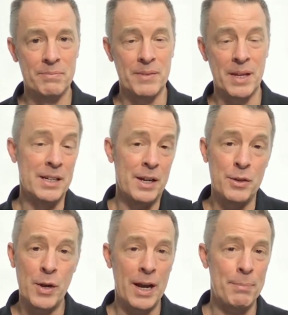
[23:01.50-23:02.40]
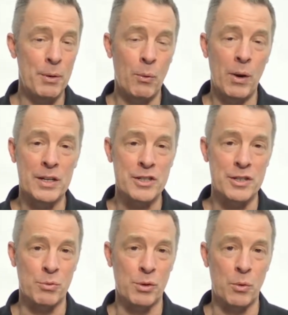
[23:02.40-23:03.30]
and you happen to watch
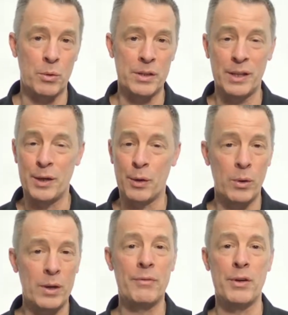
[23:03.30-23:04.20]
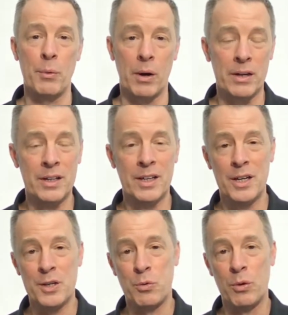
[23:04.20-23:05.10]
this recording later, wherever you are,
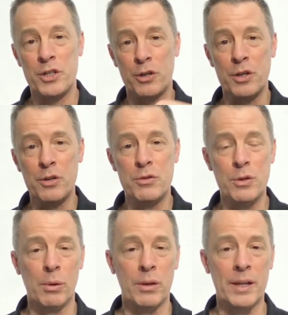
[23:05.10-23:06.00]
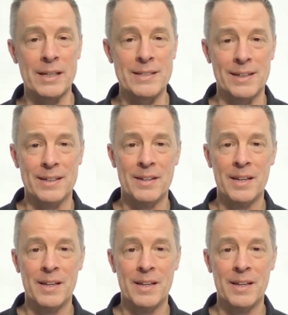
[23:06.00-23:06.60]
Twitch or YouTube or LinkedIn,